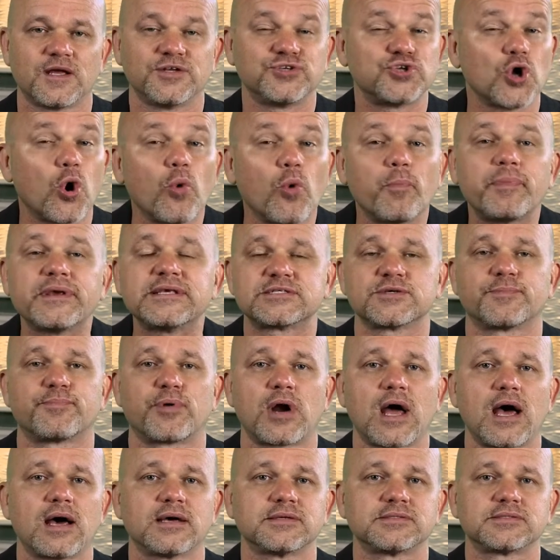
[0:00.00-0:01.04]
Don't be
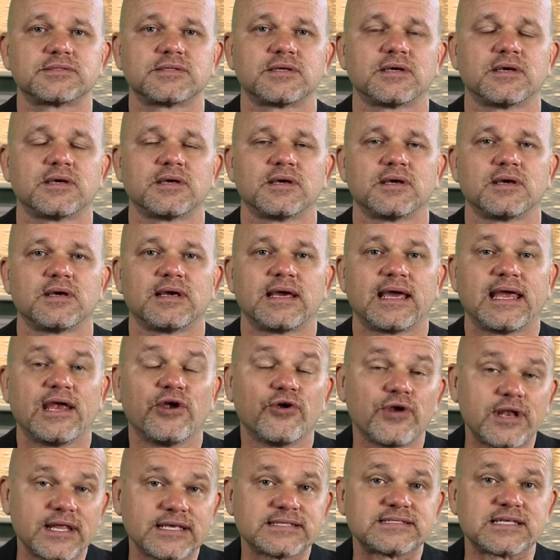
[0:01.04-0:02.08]
surprised. Here
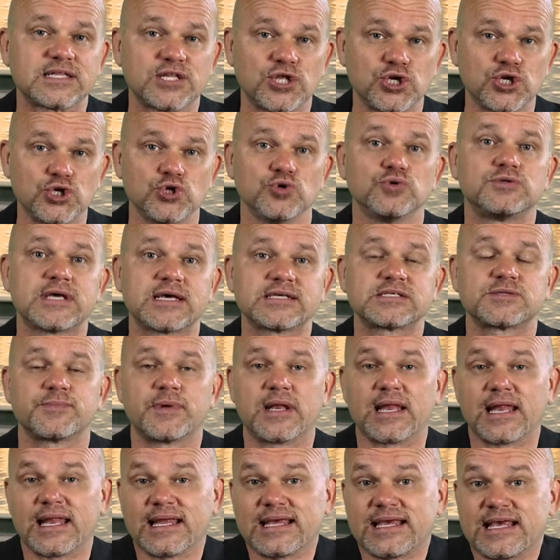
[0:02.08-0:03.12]
it is in the New
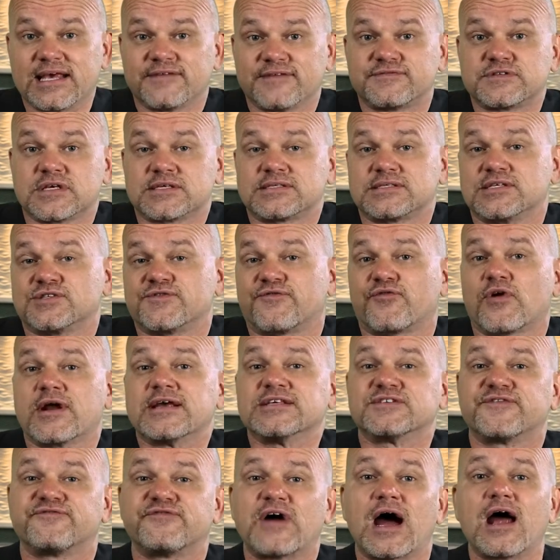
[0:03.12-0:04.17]
Testament, and it gives us this
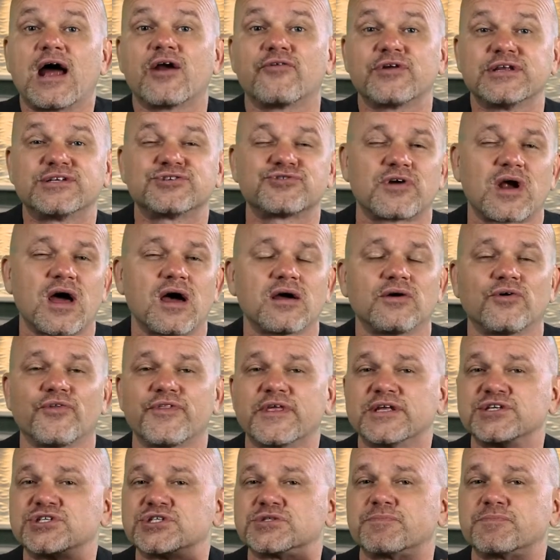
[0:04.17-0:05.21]
phrase, fiery trial,
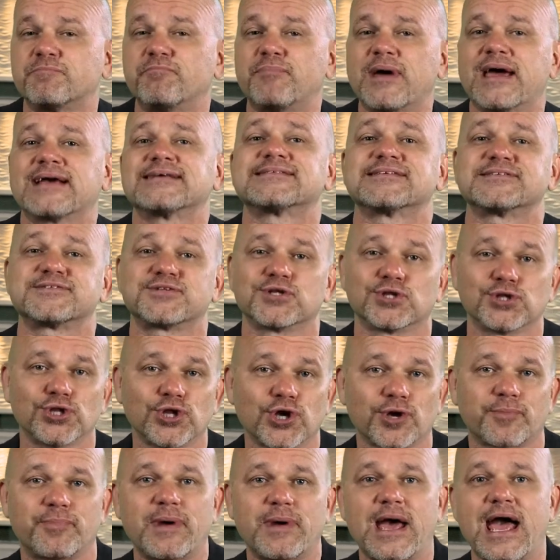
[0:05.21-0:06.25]
that just begs us to
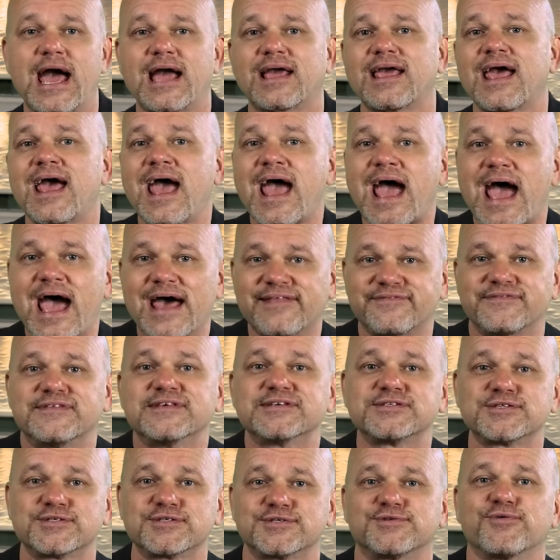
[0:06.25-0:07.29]
look back at
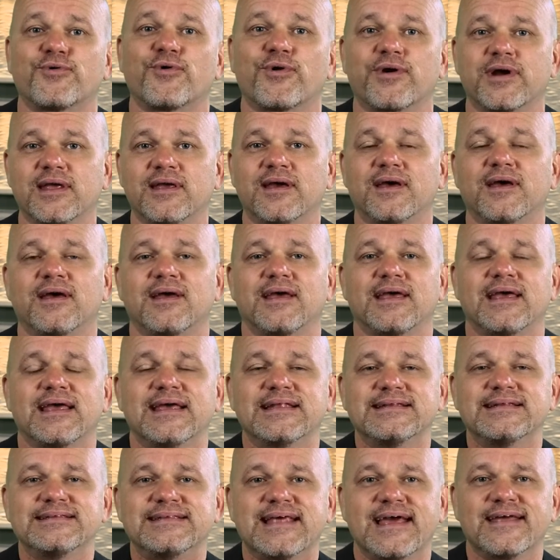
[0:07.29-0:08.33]
this story
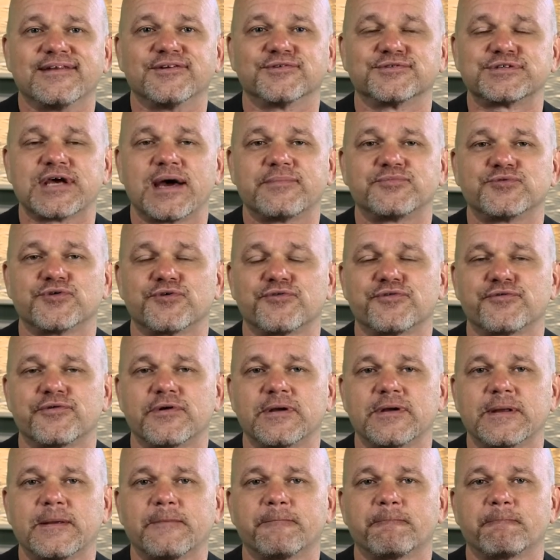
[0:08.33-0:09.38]
in Daniel chapter
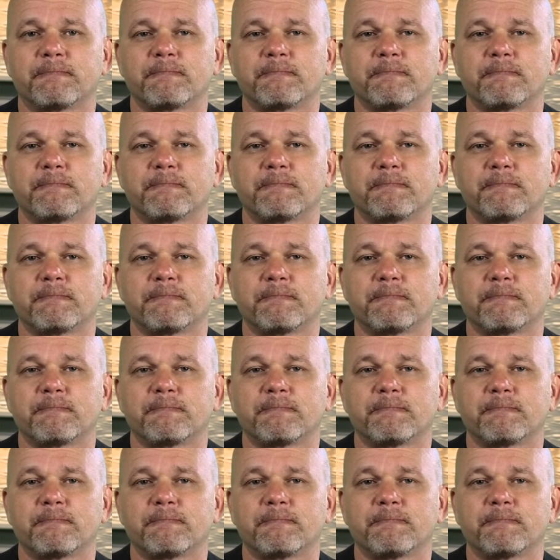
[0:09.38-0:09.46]
3.